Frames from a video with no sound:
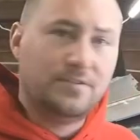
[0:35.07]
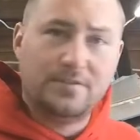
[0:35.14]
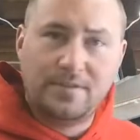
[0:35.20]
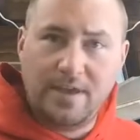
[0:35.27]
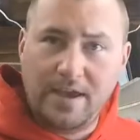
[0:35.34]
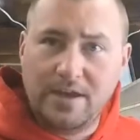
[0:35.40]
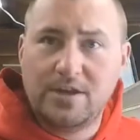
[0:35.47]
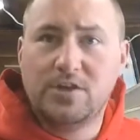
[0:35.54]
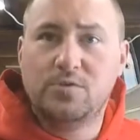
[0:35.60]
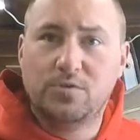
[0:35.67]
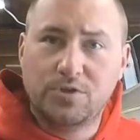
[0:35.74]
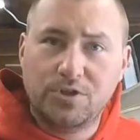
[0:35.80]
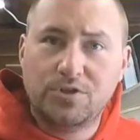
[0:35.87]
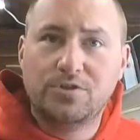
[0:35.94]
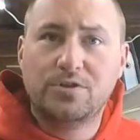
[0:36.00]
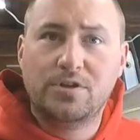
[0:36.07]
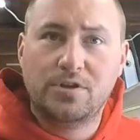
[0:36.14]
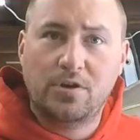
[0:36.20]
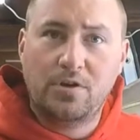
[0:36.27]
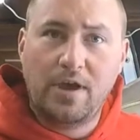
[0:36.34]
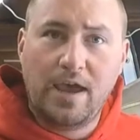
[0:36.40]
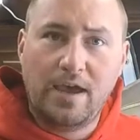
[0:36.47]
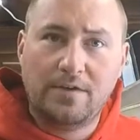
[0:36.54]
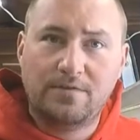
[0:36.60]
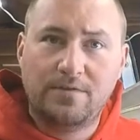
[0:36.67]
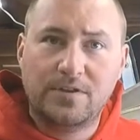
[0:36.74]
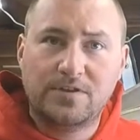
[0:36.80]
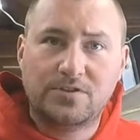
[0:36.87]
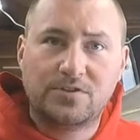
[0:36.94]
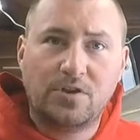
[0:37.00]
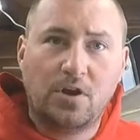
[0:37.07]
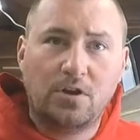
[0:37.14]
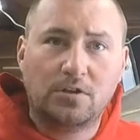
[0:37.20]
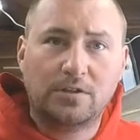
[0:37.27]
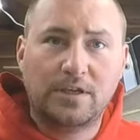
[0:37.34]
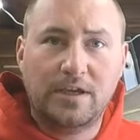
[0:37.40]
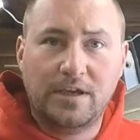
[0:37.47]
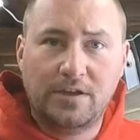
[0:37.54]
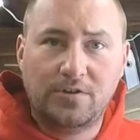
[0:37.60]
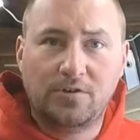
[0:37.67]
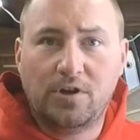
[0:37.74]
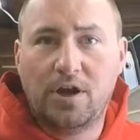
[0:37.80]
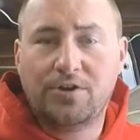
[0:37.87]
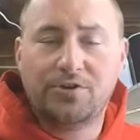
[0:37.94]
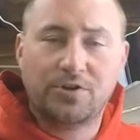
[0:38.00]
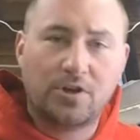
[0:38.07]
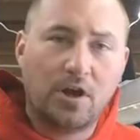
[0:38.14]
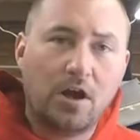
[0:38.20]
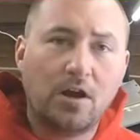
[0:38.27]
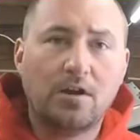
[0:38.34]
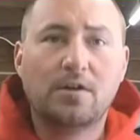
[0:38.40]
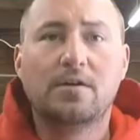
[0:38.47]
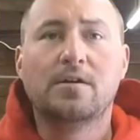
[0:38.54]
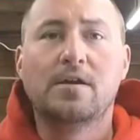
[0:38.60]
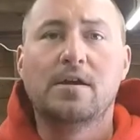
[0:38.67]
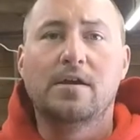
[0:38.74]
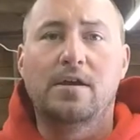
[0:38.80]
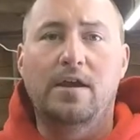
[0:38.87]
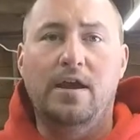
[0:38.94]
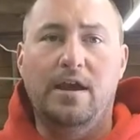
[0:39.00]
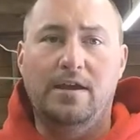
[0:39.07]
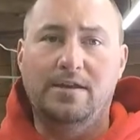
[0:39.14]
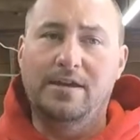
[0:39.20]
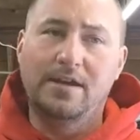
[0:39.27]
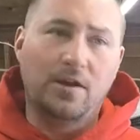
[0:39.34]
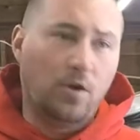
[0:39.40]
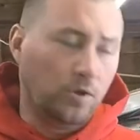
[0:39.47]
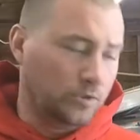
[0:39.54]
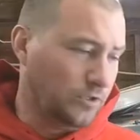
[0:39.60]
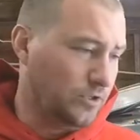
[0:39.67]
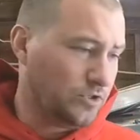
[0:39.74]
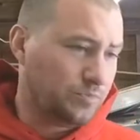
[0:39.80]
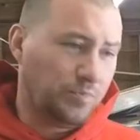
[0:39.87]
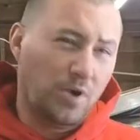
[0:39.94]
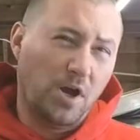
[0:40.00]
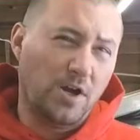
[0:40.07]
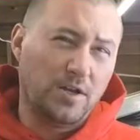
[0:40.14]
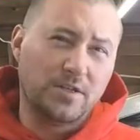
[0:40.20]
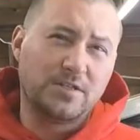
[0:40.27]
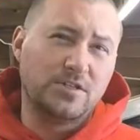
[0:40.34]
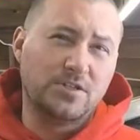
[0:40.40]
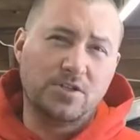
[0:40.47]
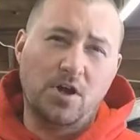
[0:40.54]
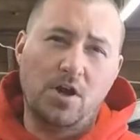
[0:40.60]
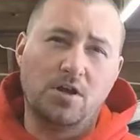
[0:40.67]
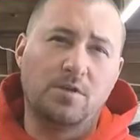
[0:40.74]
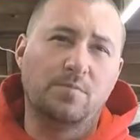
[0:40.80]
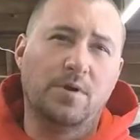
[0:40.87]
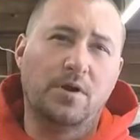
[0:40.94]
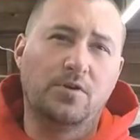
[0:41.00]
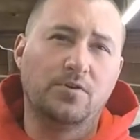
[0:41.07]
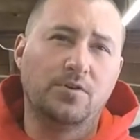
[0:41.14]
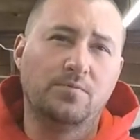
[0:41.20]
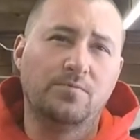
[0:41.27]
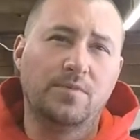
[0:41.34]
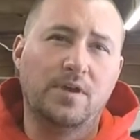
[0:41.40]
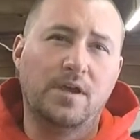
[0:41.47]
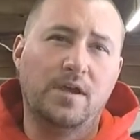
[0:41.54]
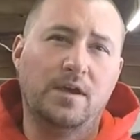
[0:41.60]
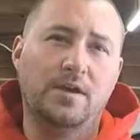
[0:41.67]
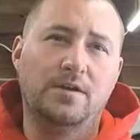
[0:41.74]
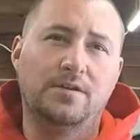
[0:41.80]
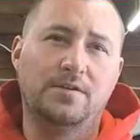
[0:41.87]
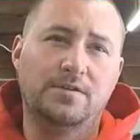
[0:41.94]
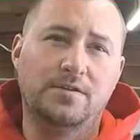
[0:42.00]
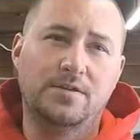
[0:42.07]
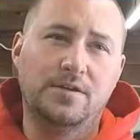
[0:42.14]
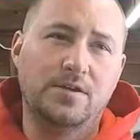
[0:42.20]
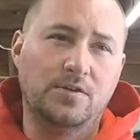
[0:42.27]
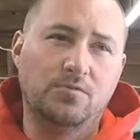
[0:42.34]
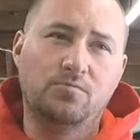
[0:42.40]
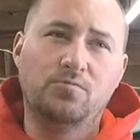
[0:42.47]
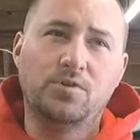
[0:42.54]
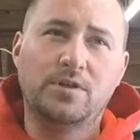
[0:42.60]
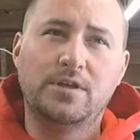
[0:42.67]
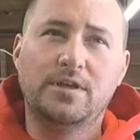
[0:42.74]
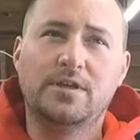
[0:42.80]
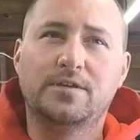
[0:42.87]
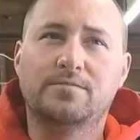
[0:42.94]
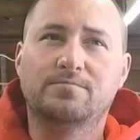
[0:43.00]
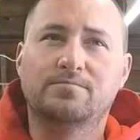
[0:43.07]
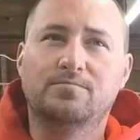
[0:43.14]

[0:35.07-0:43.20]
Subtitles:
that you would have installed in or on your car, and get a hold of those products and talk about them, and really